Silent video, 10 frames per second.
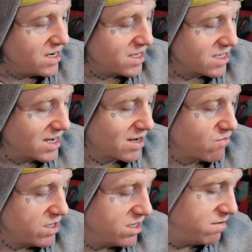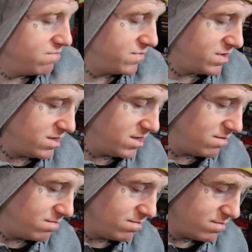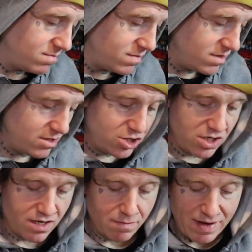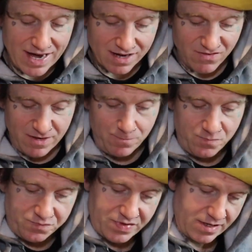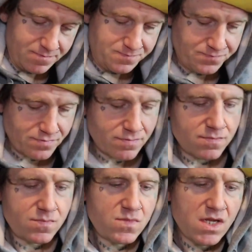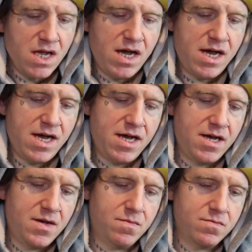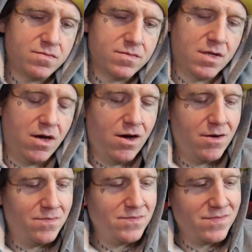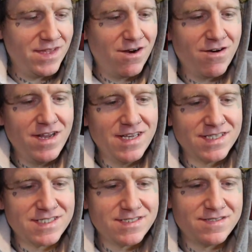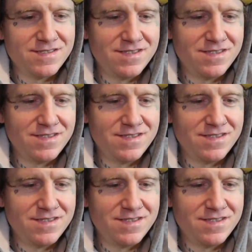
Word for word: Not that I can read the, the, the shit on the back of it. Um, oh, there it is.